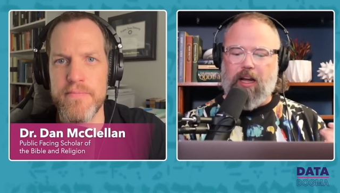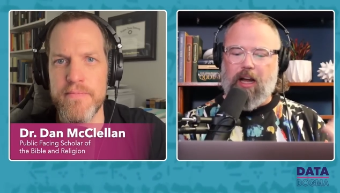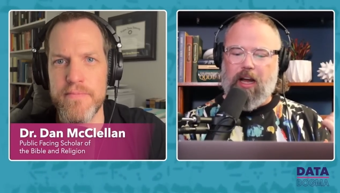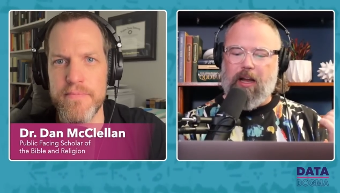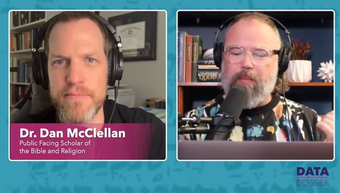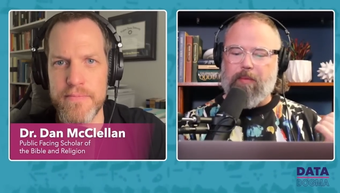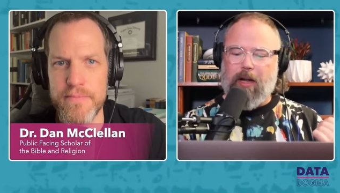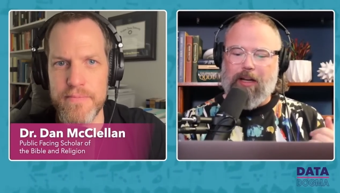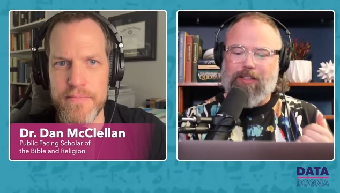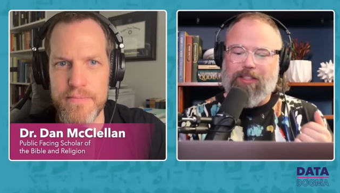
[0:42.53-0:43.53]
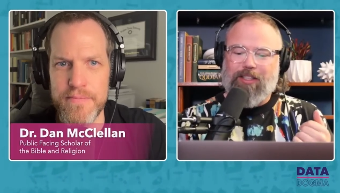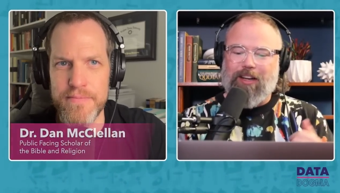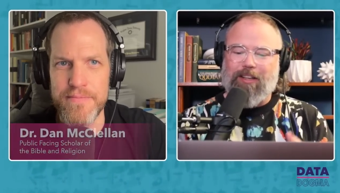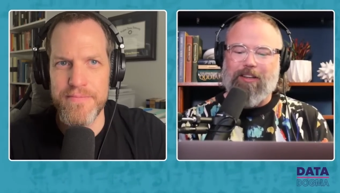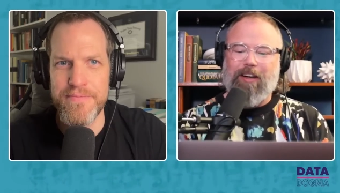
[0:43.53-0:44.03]
Speaker 1: I'm non
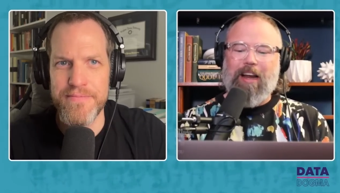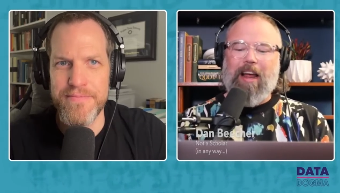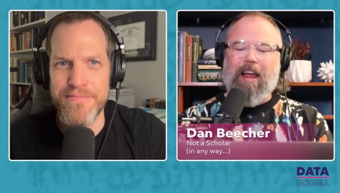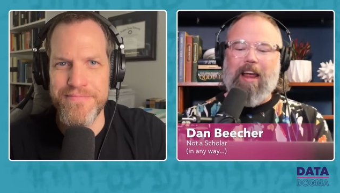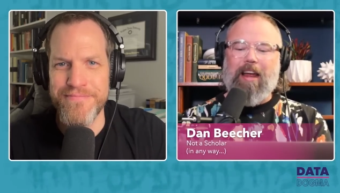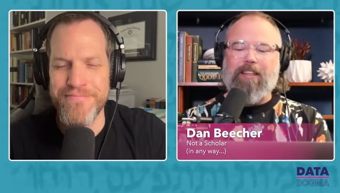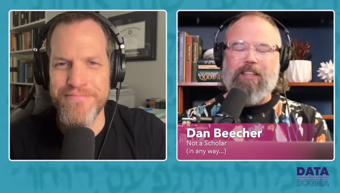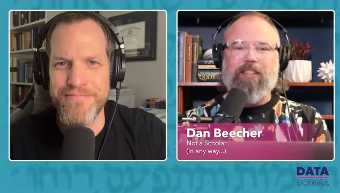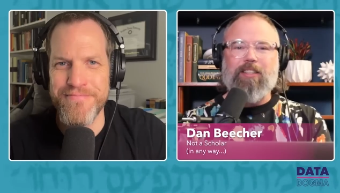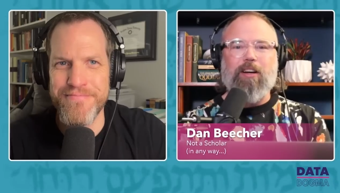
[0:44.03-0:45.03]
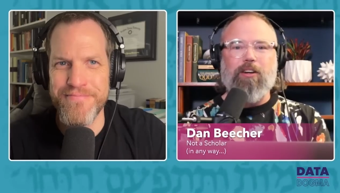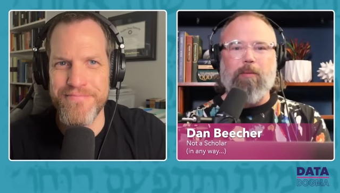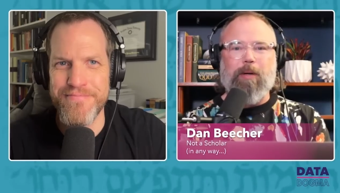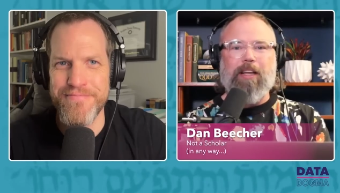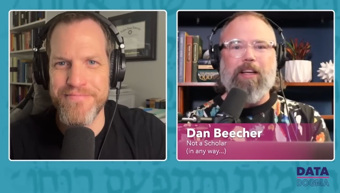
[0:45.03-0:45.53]
scholar and TikTok
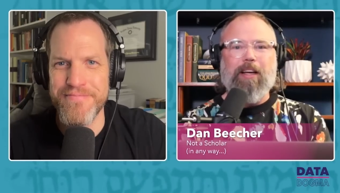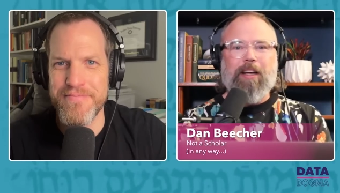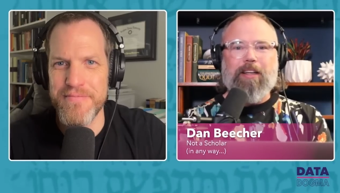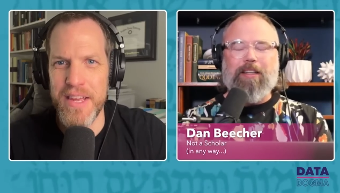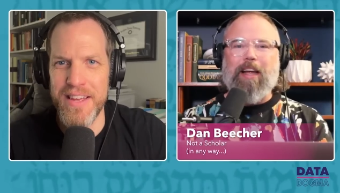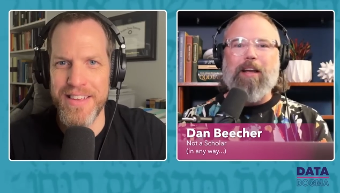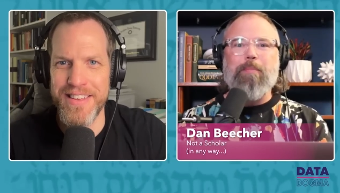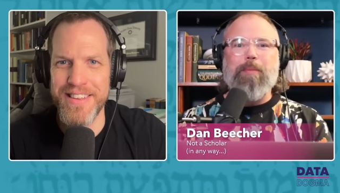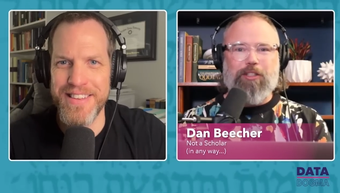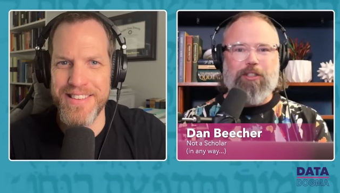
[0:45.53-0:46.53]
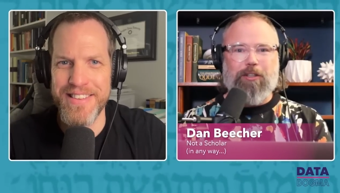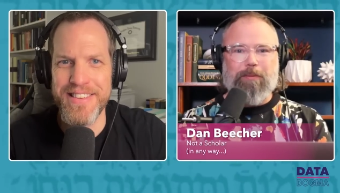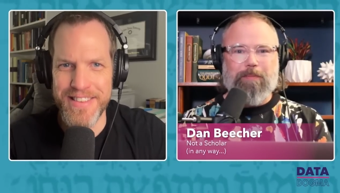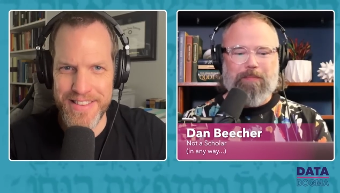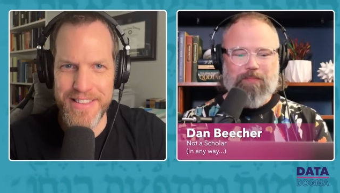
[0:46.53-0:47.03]
nobody, Dan Beecher.
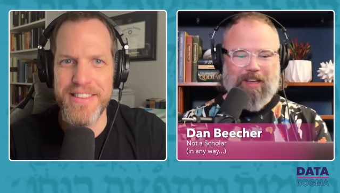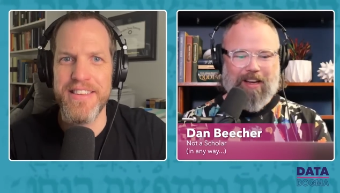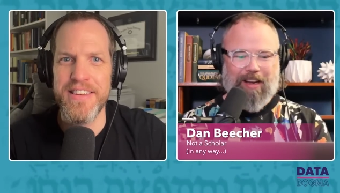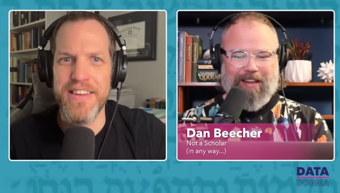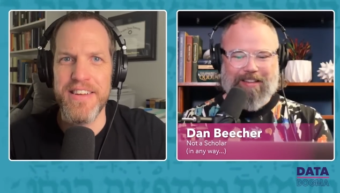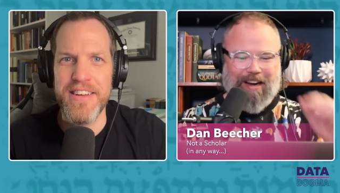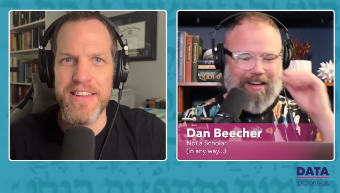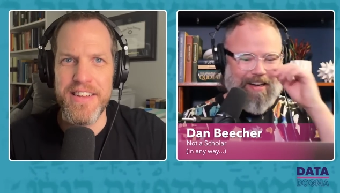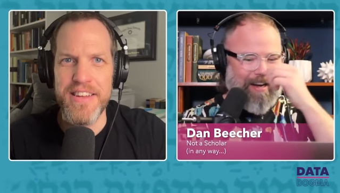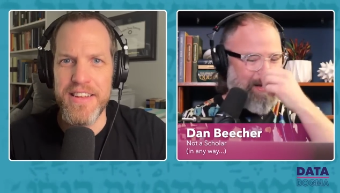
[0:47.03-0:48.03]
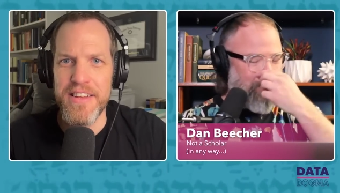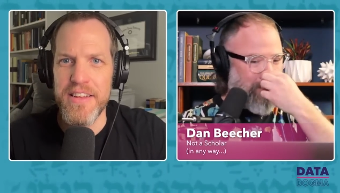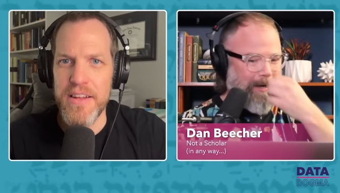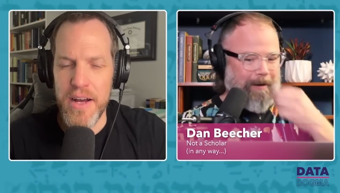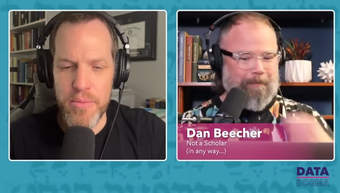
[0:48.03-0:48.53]
Hi, Dan. How are
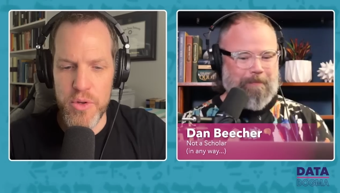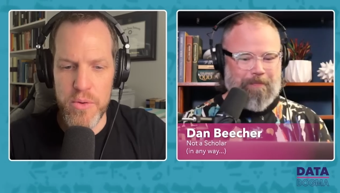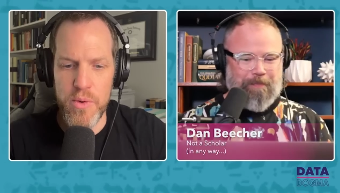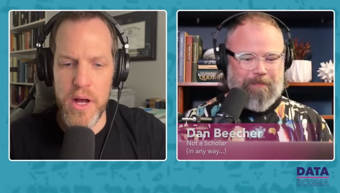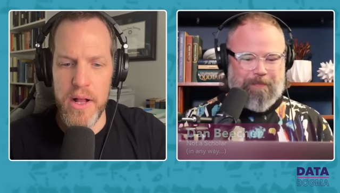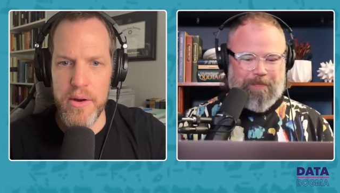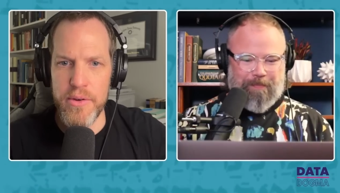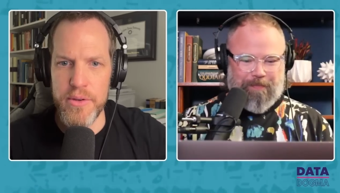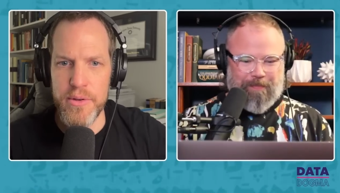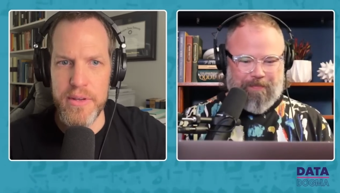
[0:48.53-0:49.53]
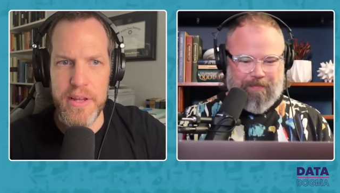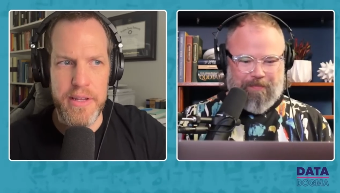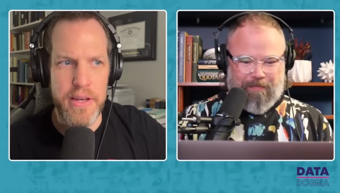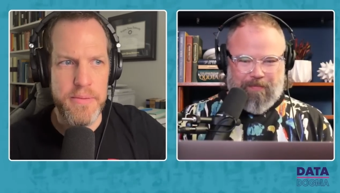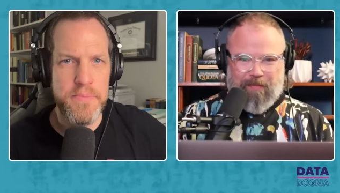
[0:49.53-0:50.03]
you?
Speaker 2: I'm doing well. How are you doing today,
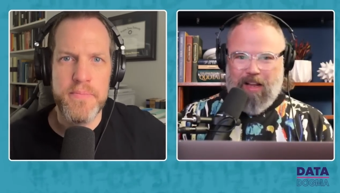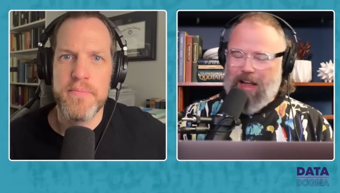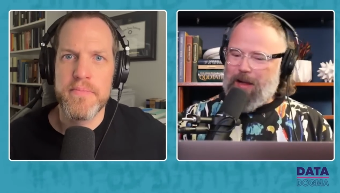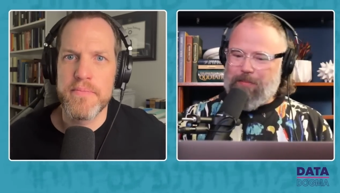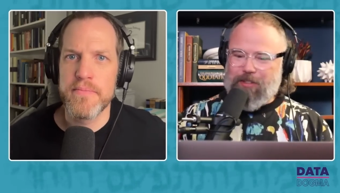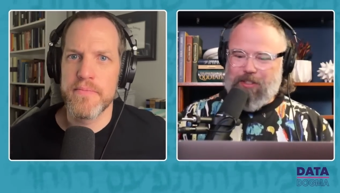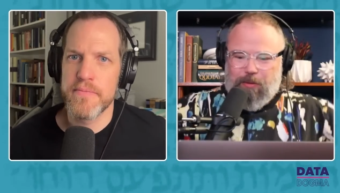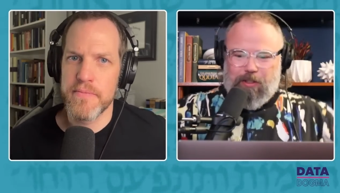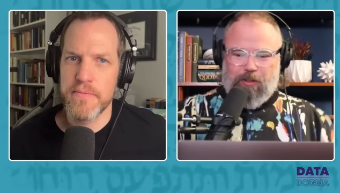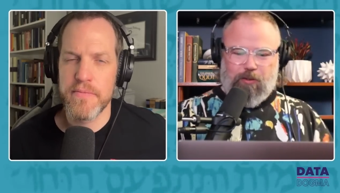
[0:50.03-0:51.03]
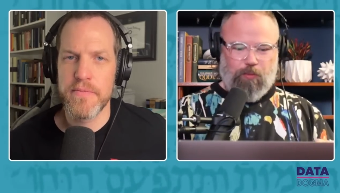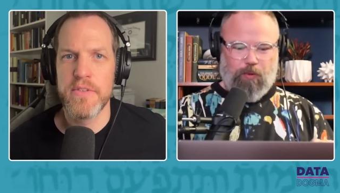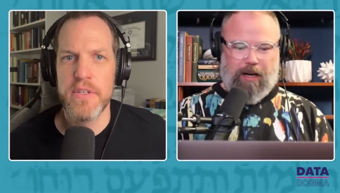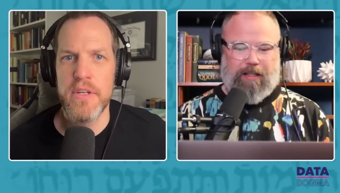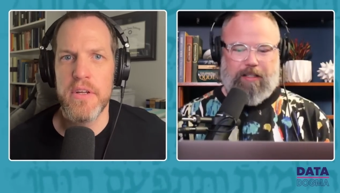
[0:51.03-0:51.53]
Dan?
Speaker 1: I'm doing
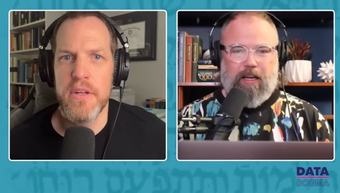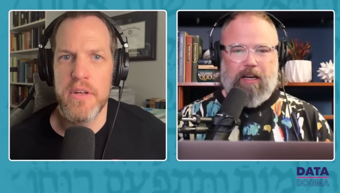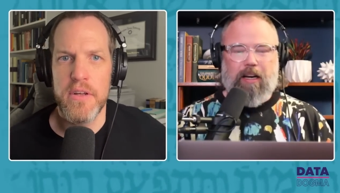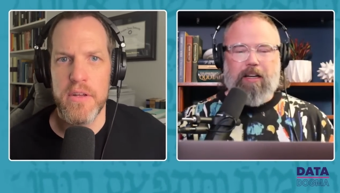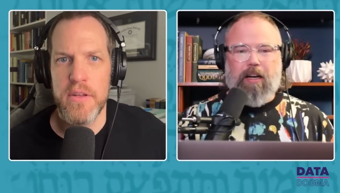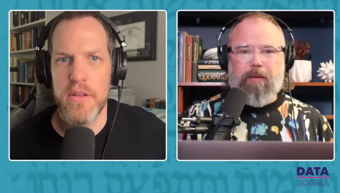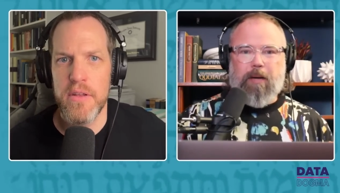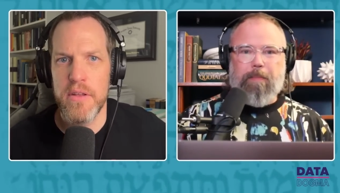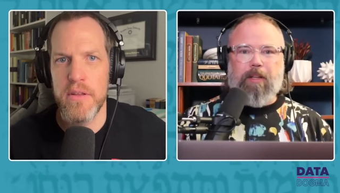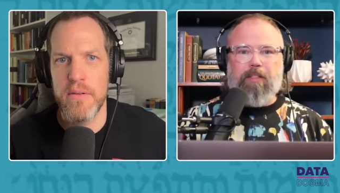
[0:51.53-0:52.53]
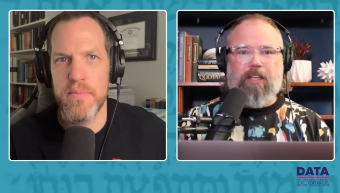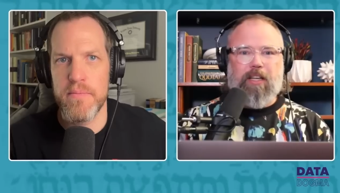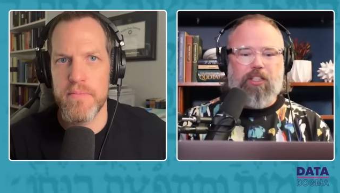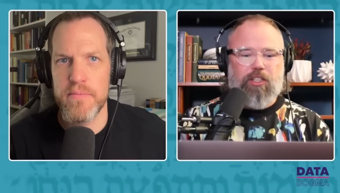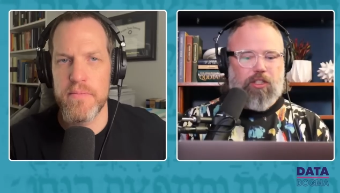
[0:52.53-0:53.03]
great. Uh, coming up on
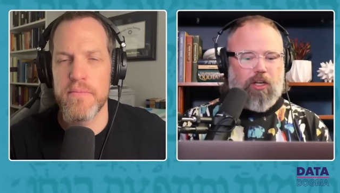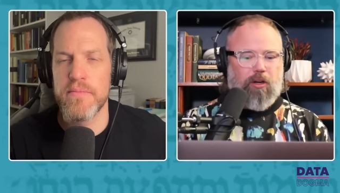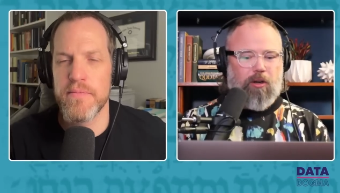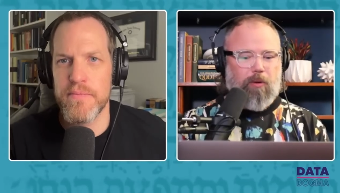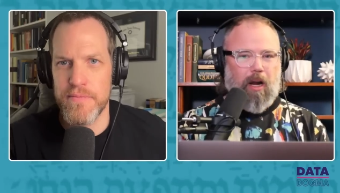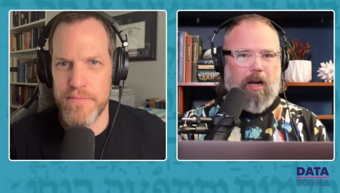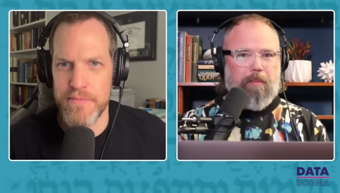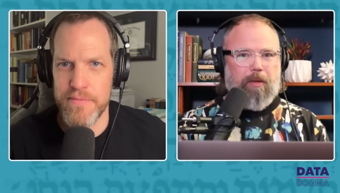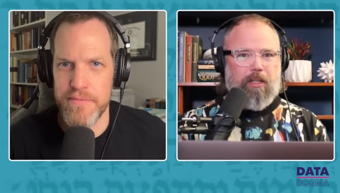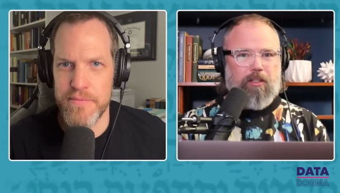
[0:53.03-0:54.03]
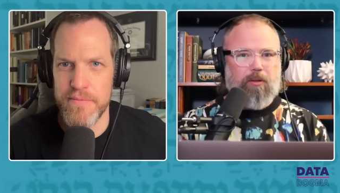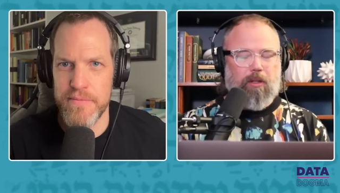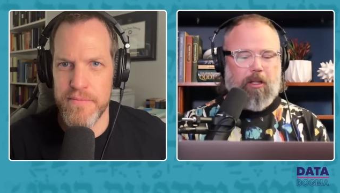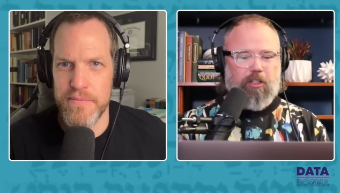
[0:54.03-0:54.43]
today's show, I'm going to do a little